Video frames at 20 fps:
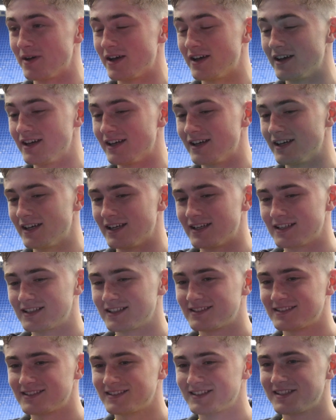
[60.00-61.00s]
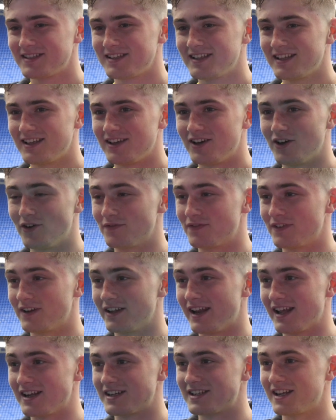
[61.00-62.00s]
but
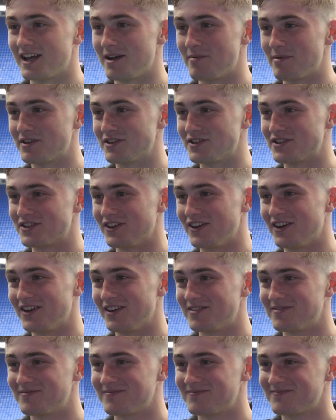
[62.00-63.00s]
hopefully next time I can score.